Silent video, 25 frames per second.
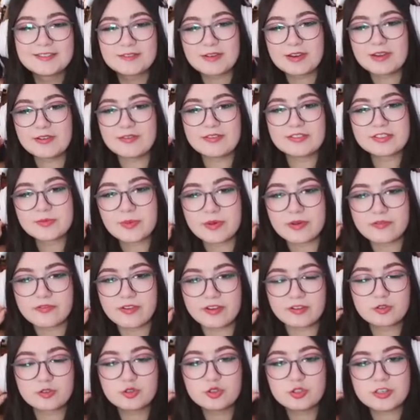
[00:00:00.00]
Raven's
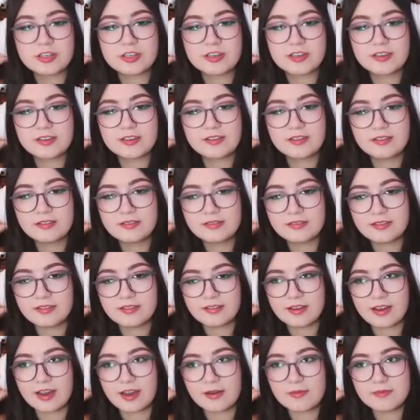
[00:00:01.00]
malfunctioning.
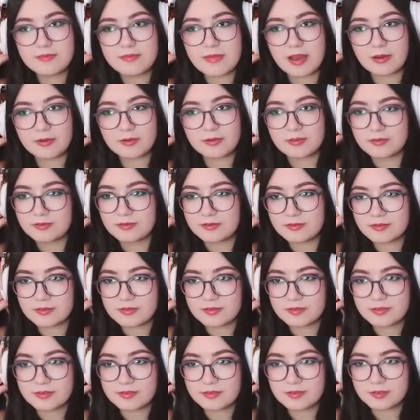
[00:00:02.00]
I'm
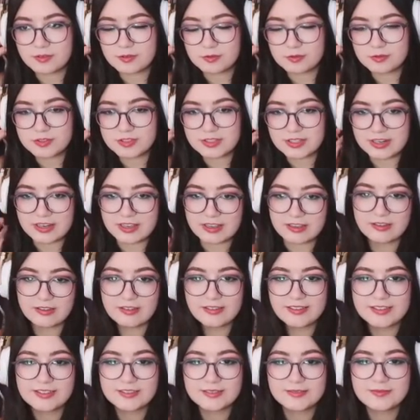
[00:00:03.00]

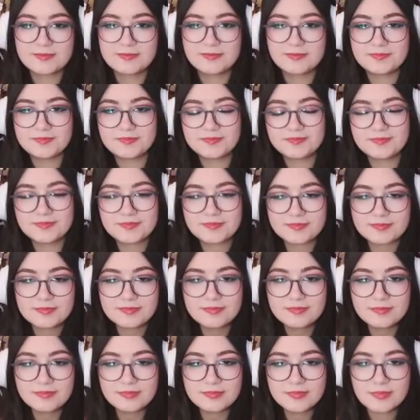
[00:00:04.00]
malgoosening.
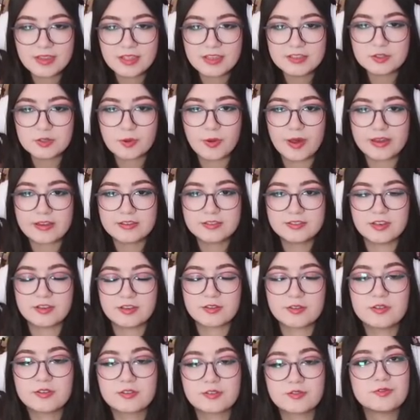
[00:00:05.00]
Is Quack a
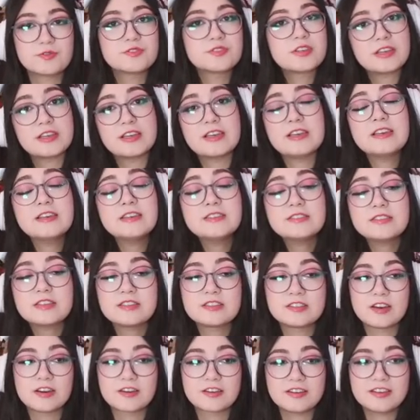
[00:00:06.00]
duck or a goose? He is a
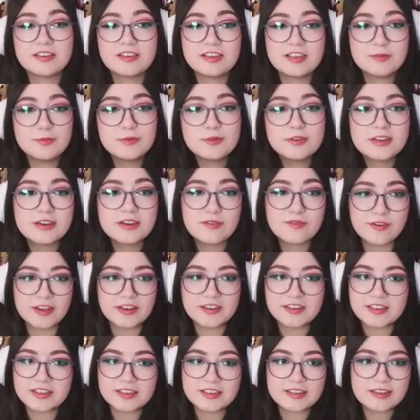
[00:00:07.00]
duck. He will get
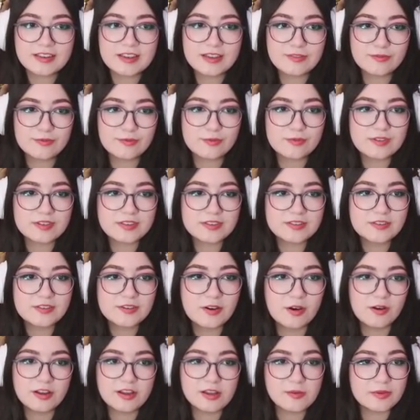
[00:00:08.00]
offended if we
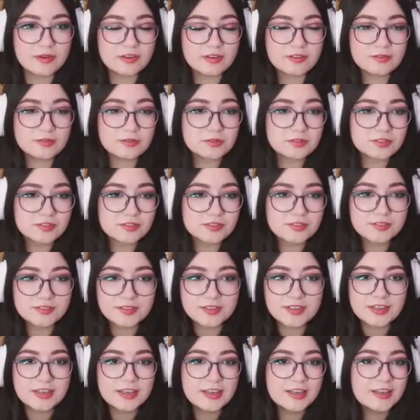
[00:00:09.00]
call him a goose.
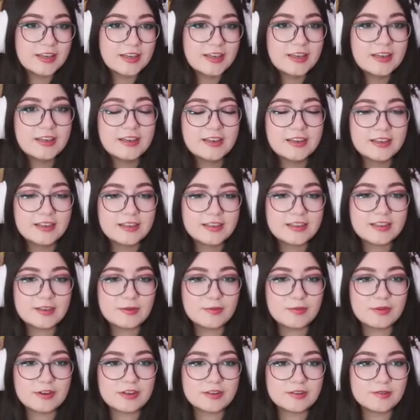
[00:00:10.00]
He
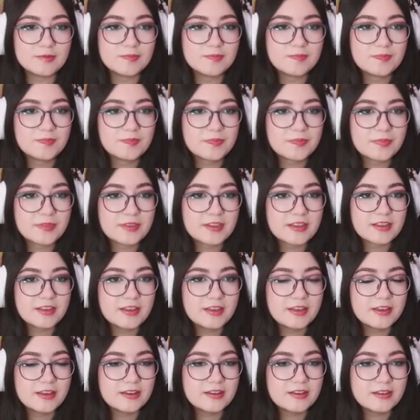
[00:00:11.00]
will.
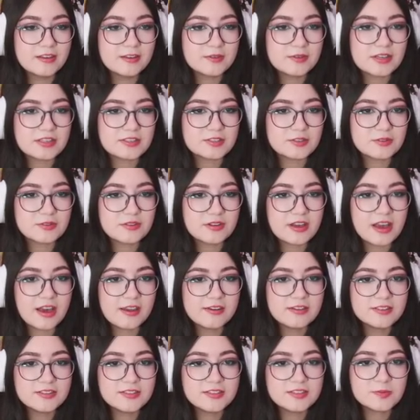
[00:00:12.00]
Okay, so how
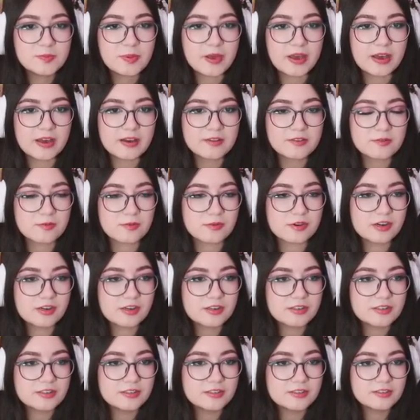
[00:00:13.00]
does this path
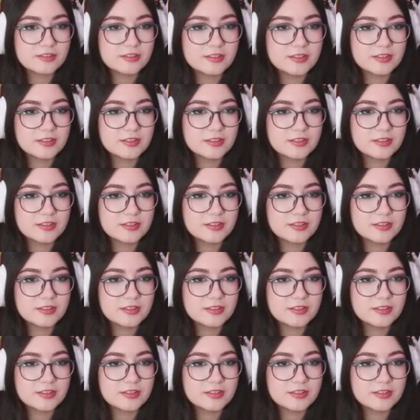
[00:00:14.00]
work?